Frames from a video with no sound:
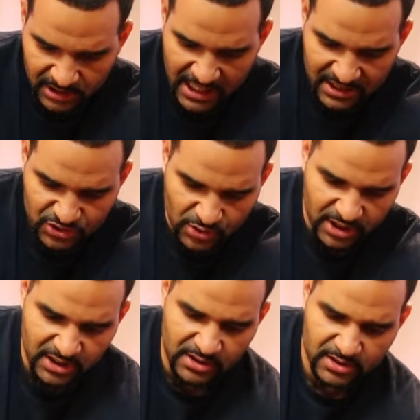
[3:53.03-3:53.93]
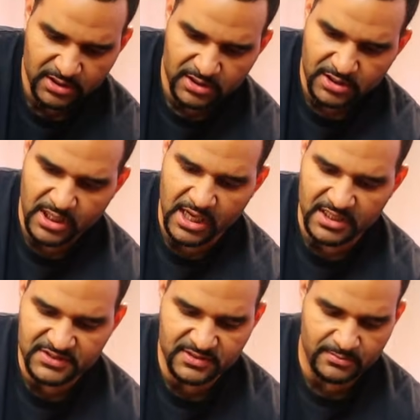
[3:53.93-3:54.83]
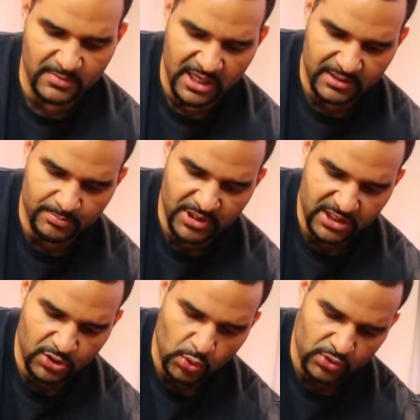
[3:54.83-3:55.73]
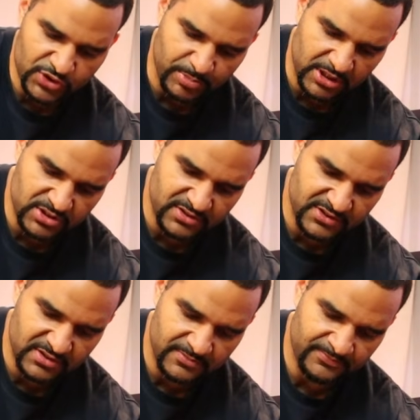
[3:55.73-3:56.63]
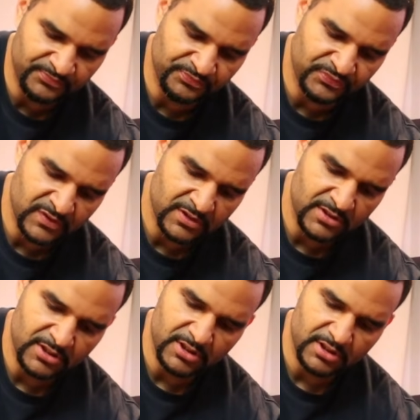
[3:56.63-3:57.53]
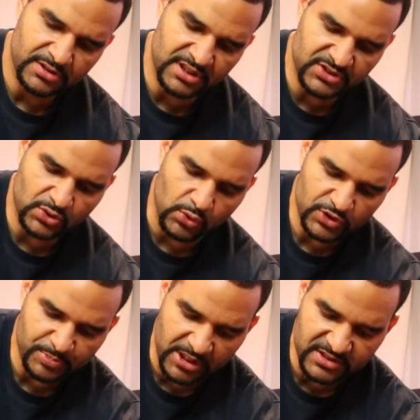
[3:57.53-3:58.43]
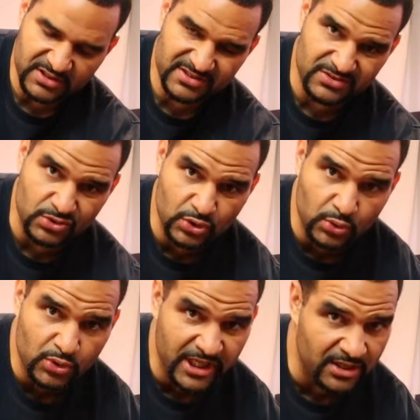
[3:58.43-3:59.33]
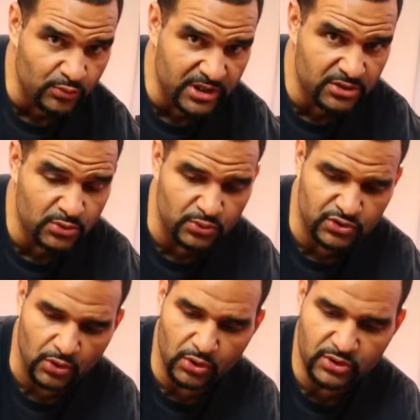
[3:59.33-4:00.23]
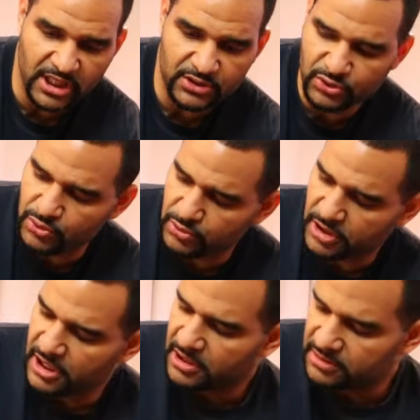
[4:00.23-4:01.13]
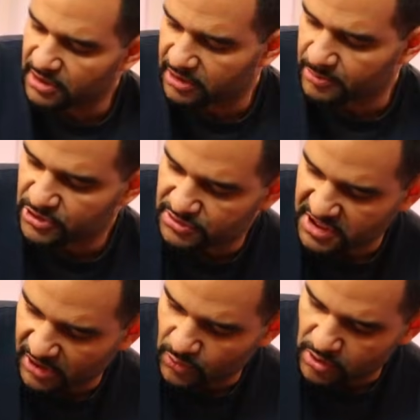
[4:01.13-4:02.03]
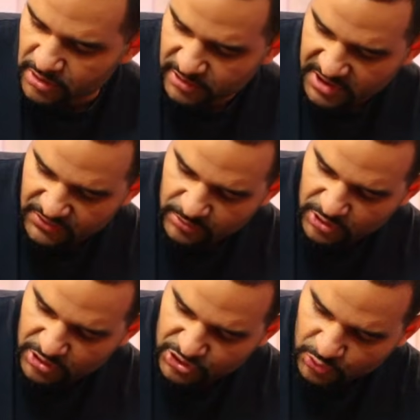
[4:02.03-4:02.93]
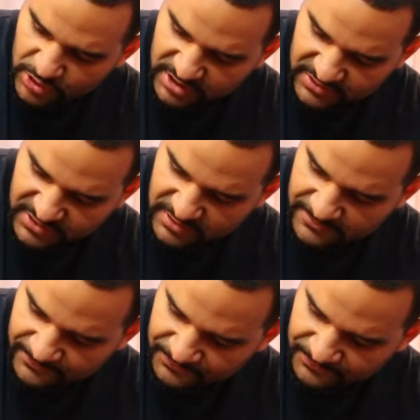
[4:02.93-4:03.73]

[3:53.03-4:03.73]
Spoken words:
Last tray has my big coarse sponges. These coarse sponges do get reused. All you got to do, dunk them in your tank water, give them a good squeeze.